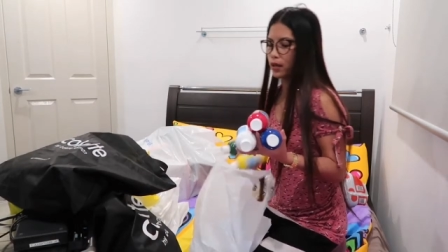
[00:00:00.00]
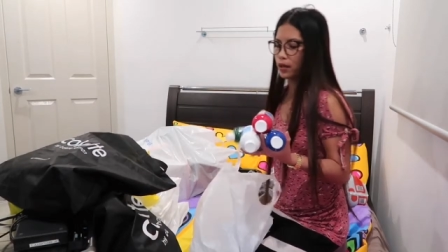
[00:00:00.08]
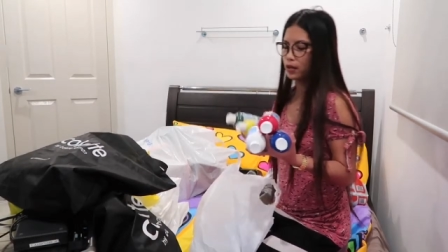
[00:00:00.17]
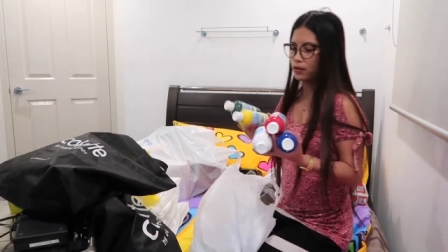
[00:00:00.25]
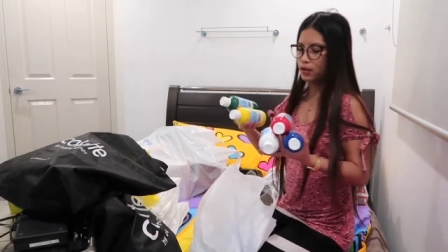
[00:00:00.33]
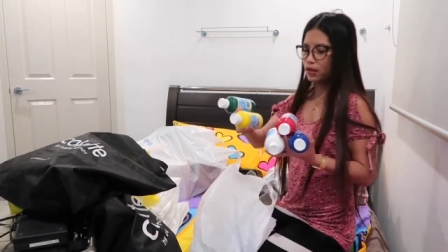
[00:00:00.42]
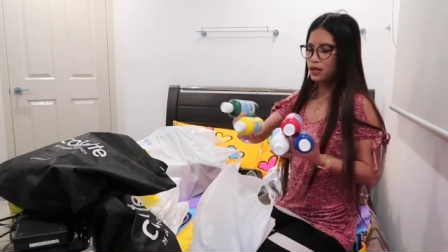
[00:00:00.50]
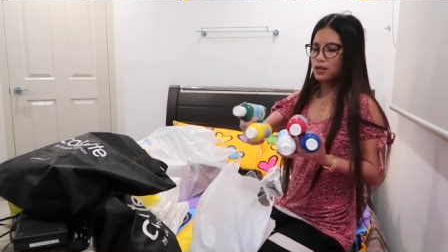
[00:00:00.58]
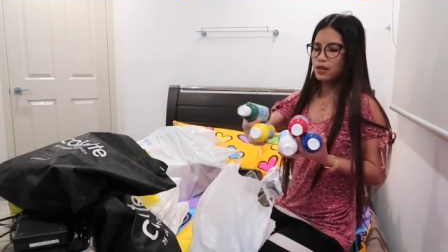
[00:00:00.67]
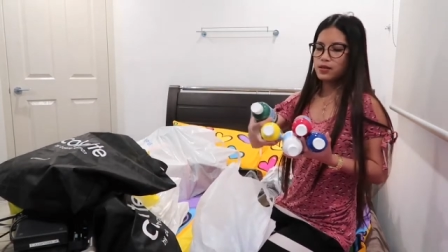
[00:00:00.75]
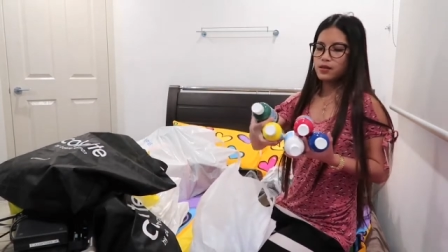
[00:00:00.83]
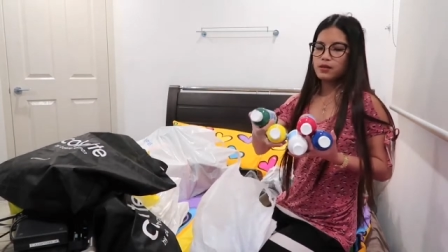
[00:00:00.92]
it. So, these
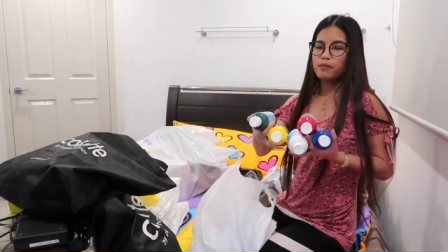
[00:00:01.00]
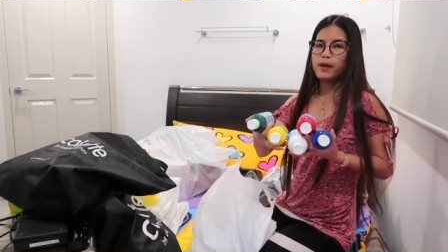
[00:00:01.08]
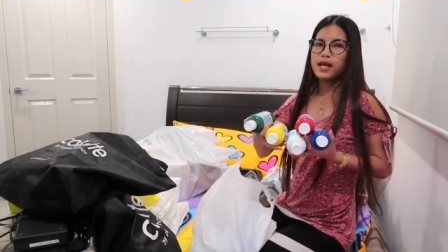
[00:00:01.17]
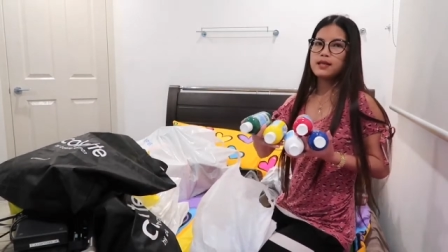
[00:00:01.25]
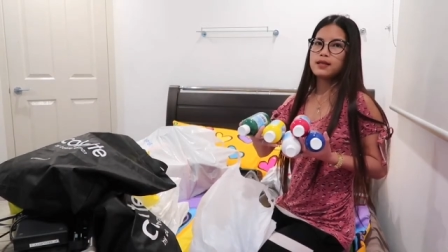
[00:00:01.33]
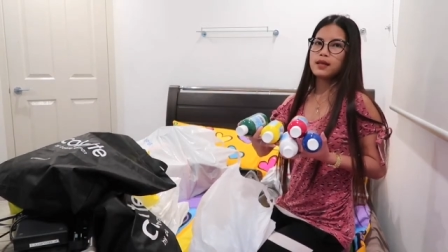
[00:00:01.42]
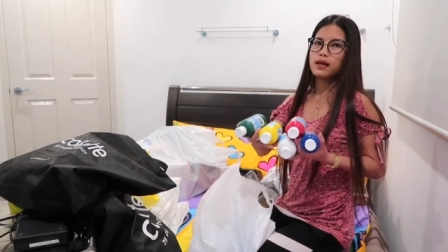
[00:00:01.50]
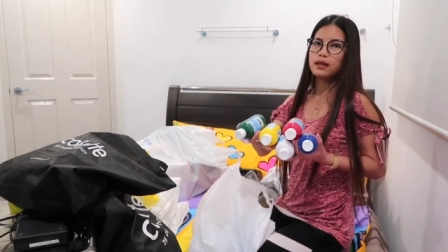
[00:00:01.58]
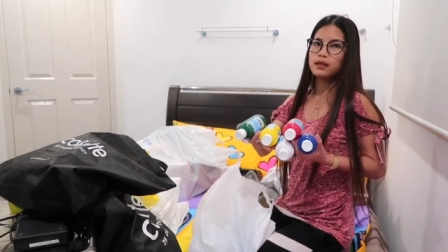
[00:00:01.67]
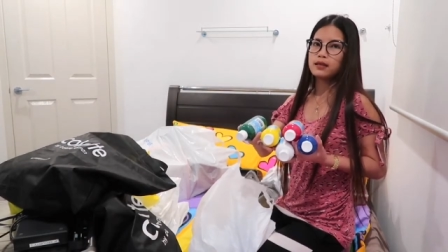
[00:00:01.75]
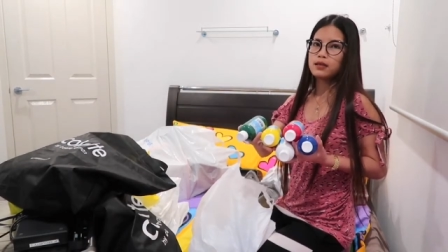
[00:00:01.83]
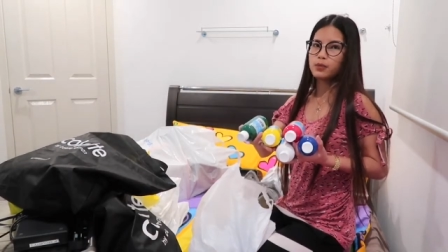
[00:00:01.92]
are just the basic
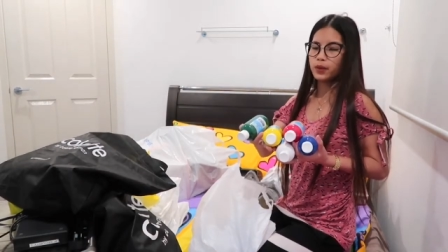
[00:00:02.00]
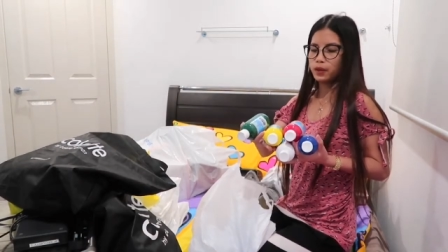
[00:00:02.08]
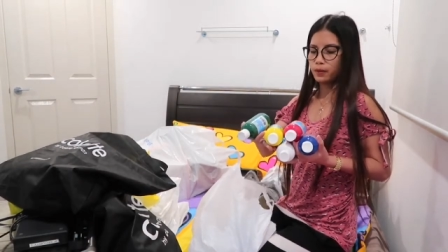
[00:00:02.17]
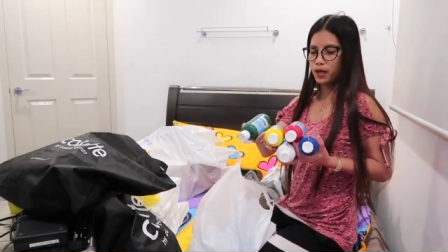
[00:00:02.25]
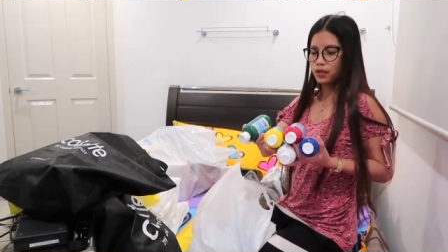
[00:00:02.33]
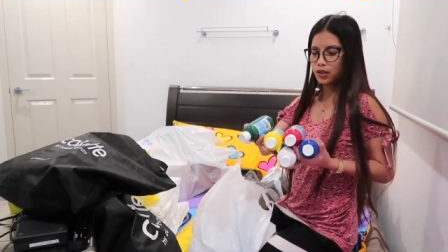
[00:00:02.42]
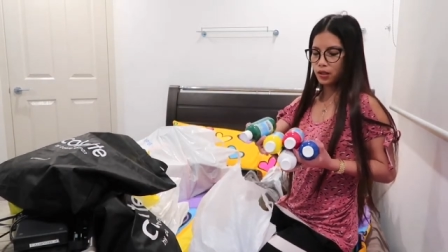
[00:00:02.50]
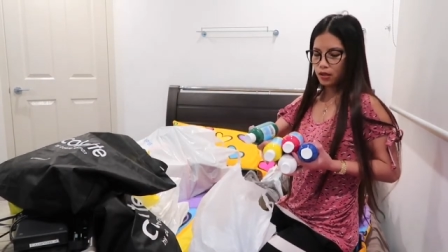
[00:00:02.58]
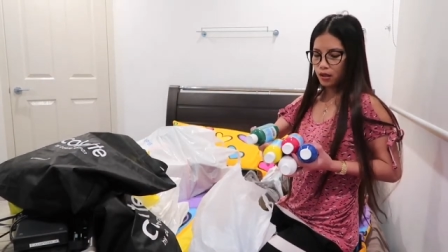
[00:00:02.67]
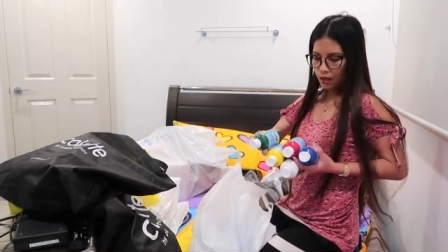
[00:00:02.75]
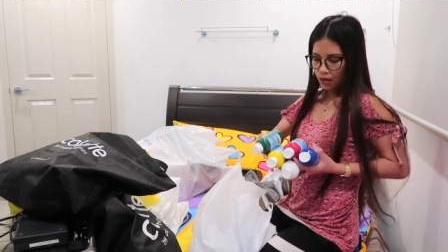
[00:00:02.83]
colors, pretty much.